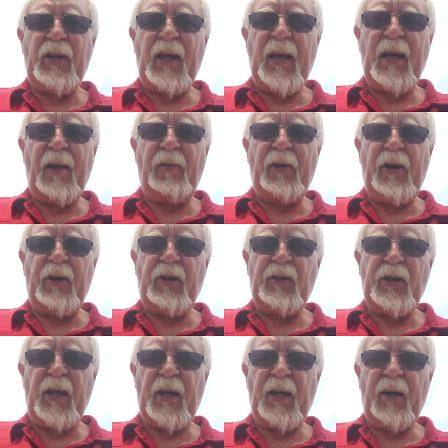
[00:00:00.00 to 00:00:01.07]
day out there, and you
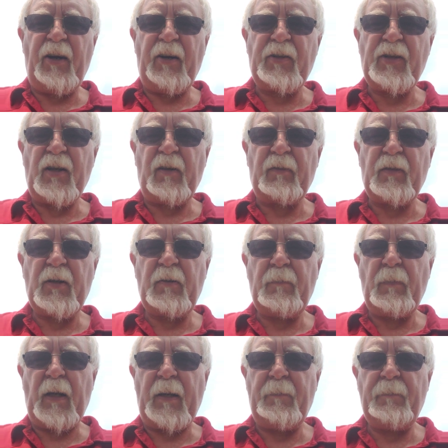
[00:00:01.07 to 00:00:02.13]
take care of yourselves.
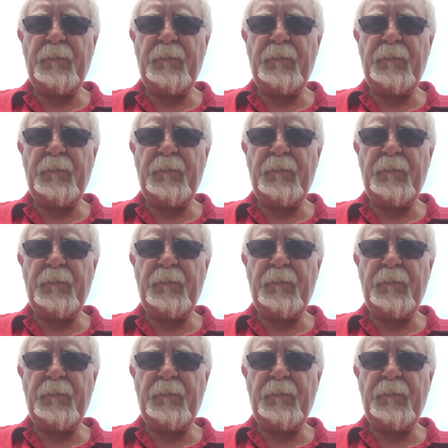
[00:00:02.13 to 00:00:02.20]
Bye.